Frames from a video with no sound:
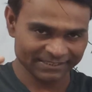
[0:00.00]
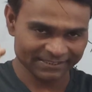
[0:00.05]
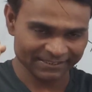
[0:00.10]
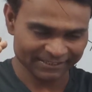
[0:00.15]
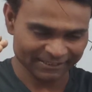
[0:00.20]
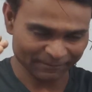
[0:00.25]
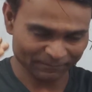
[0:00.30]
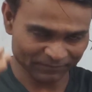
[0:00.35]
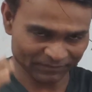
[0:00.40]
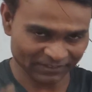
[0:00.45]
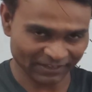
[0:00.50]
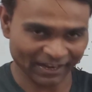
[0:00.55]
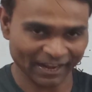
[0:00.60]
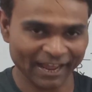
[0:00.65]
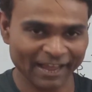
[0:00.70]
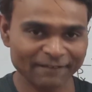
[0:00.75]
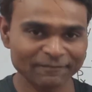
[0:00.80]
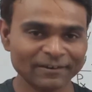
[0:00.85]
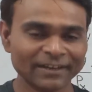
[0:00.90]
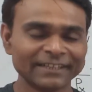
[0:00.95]

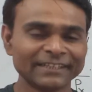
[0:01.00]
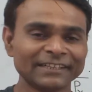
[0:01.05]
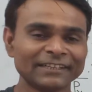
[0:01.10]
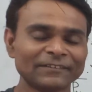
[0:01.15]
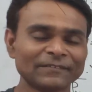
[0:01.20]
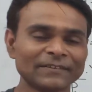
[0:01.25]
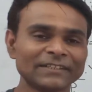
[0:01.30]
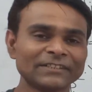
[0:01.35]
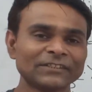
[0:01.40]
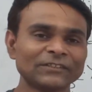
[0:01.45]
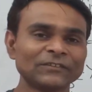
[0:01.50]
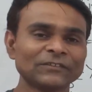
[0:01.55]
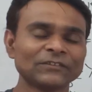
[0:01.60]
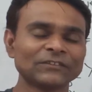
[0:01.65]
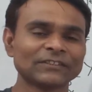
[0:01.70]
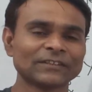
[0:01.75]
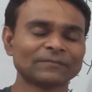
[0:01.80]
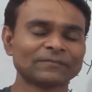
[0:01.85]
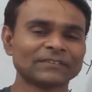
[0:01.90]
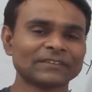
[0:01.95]
subscribe. I request you
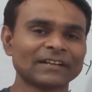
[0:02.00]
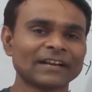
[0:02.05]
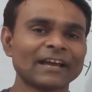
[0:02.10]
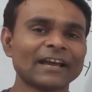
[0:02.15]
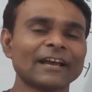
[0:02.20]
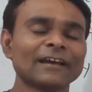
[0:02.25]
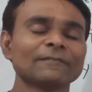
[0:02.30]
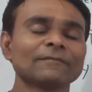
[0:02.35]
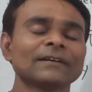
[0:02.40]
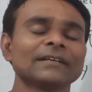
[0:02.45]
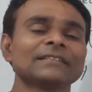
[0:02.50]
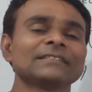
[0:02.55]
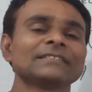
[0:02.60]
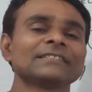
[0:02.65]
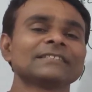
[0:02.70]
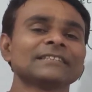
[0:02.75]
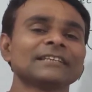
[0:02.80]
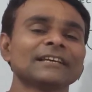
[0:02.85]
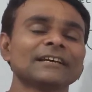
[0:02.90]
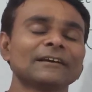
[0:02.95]
subscribe and
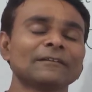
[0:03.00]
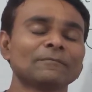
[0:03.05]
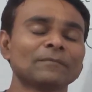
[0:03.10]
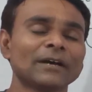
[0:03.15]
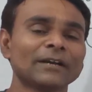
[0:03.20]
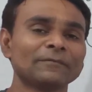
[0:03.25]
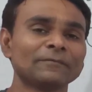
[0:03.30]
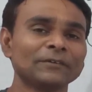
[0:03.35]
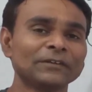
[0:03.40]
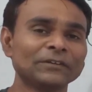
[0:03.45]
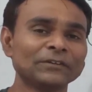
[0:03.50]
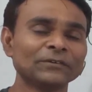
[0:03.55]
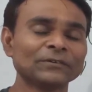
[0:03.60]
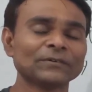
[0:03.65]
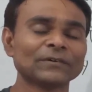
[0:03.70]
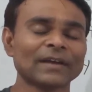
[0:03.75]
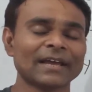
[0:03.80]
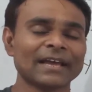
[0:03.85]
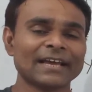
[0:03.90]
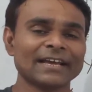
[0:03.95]
share my
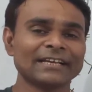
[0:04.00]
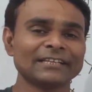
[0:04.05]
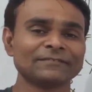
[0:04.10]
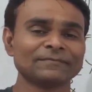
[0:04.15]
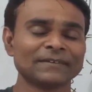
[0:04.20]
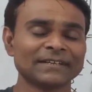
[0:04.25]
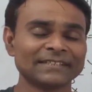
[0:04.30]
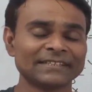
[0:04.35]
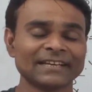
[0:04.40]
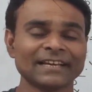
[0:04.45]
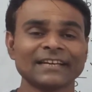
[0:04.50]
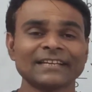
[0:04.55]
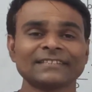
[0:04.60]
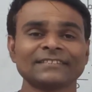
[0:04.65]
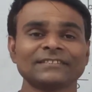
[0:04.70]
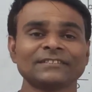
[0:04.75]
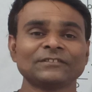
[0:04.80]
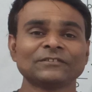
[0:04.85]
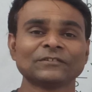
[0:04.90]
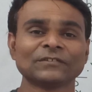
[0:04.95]
video as much
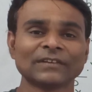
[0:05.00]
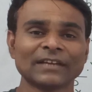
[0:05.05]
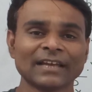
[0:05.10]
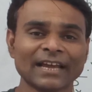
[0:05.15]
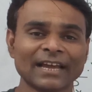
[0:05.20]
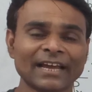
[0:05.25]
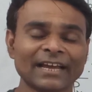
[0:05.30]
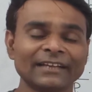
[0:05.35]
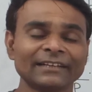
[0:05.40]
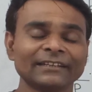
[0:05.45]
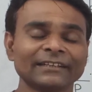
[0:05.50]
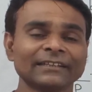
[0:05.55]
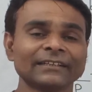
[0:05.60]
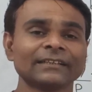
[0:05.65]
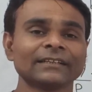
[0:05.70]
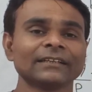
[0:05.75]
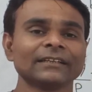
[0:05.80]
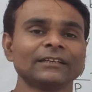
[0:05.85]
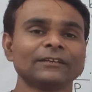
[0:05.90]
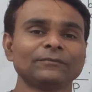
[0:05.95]
as you can.
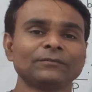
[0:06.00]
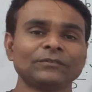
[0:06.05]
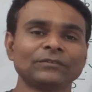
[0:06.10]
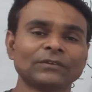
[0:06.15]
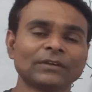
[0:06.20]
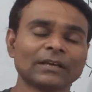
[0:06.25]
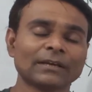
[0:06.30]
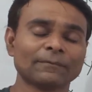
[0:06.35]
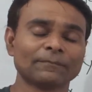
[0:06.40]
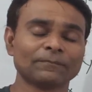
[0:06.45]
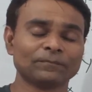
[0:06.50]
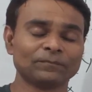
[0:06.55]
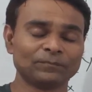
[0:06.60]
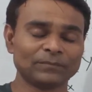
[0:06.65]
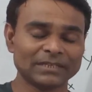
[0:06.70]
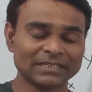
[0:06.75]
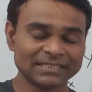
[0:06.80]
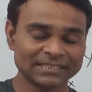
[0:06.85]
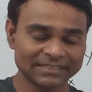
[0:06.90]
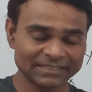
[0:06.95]
If
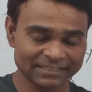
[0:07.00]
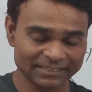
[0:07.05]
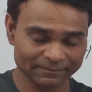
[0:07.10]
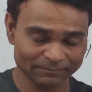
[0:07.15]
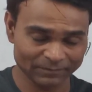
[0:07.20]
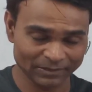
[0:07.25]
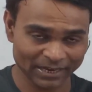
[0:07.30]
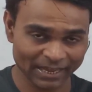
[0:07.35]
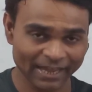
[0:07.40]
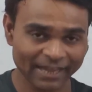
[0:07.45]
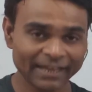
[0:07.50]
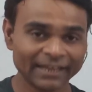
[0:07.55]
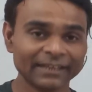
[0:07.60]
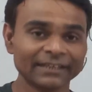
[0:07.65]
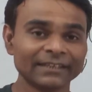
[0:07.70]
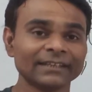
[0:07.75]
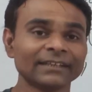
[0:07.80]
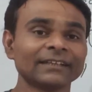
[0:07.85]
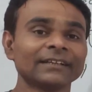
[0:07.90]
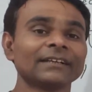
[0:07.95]
please give
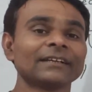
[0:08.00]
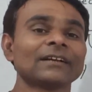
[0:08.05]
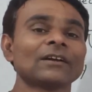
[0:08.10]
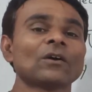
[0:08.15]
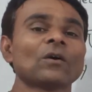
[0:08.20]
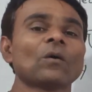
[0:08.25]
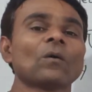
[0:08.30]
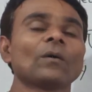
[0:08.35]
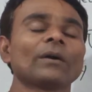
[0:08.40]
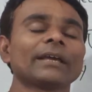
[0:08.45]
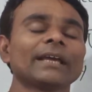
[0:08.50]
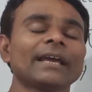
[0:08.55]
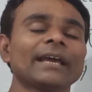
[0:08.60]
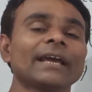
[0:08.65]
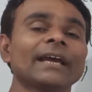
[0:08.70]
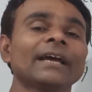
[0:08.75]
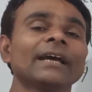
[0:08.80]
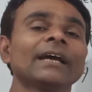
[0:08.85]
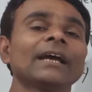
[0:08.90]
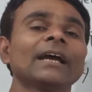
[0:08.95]
like,
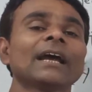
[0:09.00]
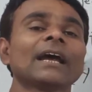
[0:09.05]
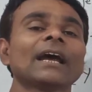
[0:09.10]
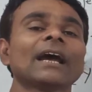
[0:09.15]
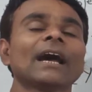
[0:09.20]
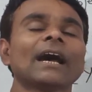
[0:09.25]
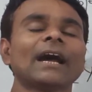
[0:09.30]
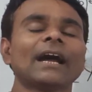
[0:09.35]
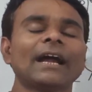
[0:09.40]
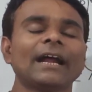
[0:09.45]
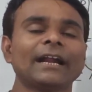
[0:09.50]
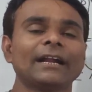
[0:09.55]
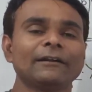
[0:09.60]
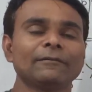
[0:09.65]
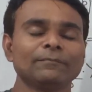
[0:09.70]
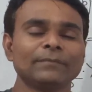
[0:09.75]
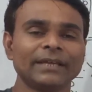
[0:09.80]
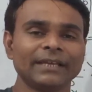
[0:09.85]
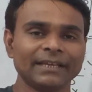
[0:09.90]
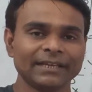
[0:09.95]
okay,
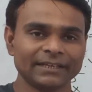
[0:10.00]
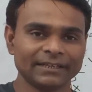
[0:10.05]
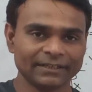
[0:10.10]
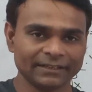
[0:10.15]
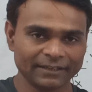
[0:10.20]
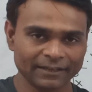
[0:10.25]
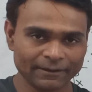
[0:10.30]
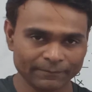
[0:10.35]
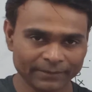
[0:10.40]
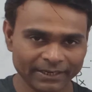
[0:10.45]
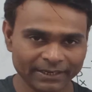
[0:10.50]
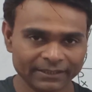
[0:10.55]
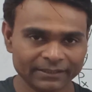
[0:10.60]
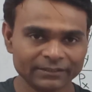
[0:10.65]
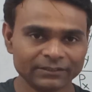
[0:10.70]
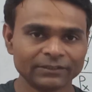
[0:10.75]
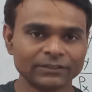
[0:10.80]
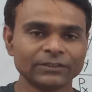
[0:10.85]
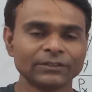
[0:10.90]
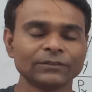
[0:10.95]
and make
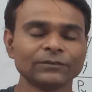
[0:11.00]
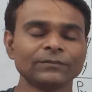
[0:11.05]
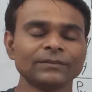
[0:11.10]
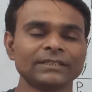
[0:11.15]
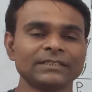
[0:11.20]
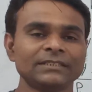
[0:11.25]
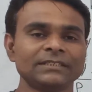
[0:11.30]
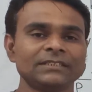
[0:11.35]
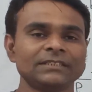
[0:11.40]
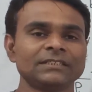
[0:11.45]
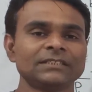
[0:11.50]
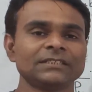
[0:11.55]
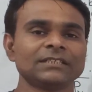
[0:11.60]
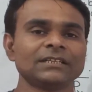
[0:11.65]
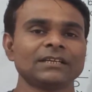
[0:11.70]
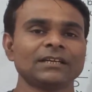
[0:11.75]
comment which